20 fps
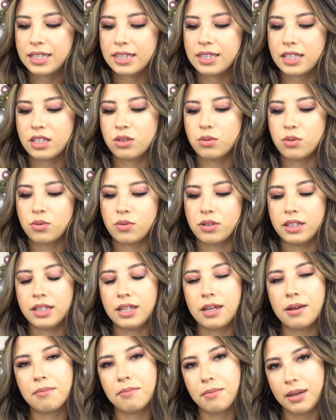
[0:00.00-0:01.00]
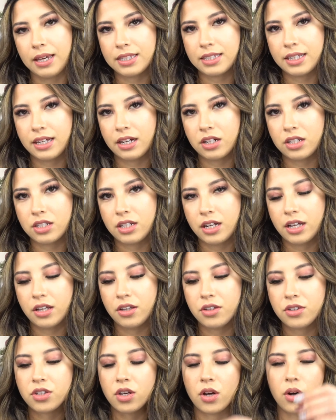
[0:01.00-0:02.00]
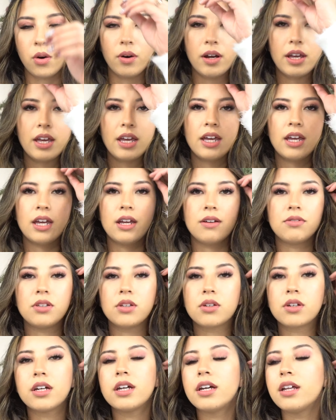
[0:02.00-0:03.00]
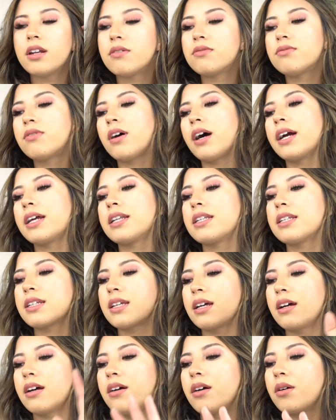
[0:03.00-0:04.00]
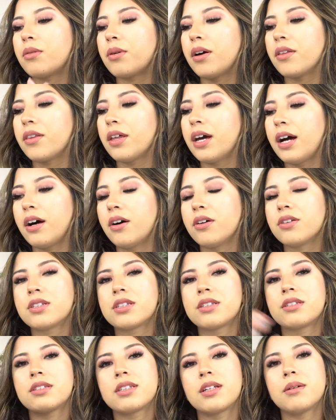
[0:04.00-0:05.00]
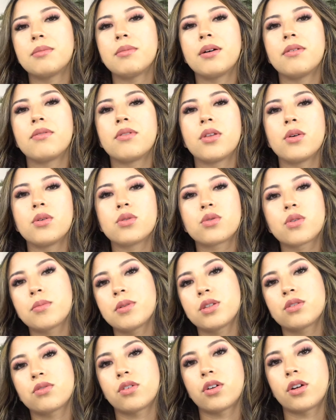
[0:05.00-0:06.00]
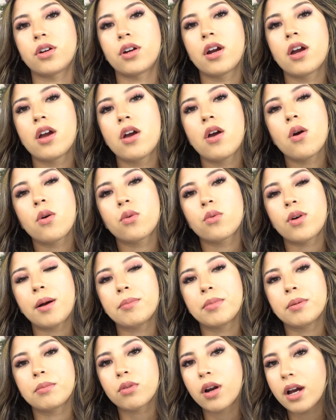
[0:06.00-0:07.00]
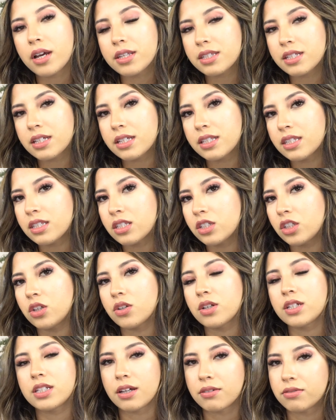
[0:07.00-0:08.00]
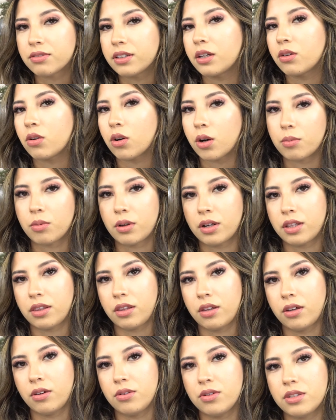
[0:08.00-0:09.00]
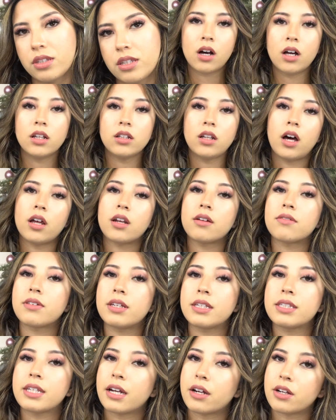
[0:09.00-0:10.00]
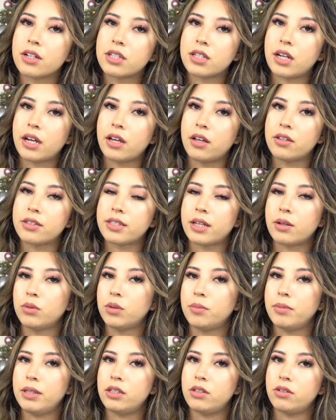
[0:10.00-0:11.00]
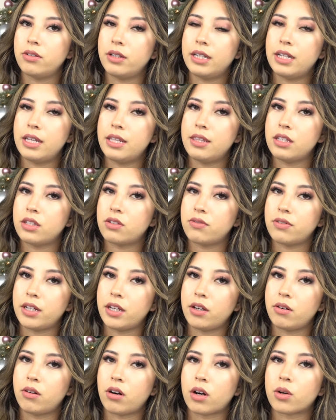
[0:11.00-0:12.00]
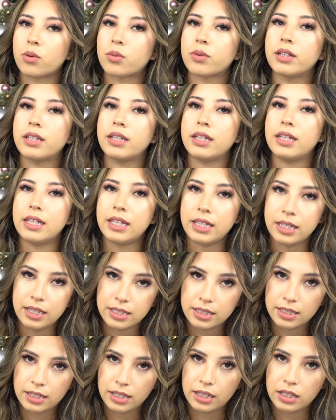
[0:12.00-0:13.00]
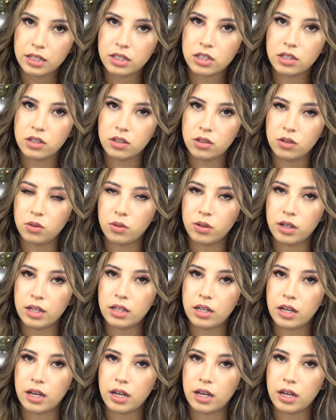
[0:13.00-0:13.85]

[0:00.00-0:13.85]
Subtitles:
think that's what really makes a hairstyle. So if you could find around the house some of those ribbons for wrapping presents, you could definitely incorporate those. A lot of these hairstyles that we'll be doing in this video are really easy to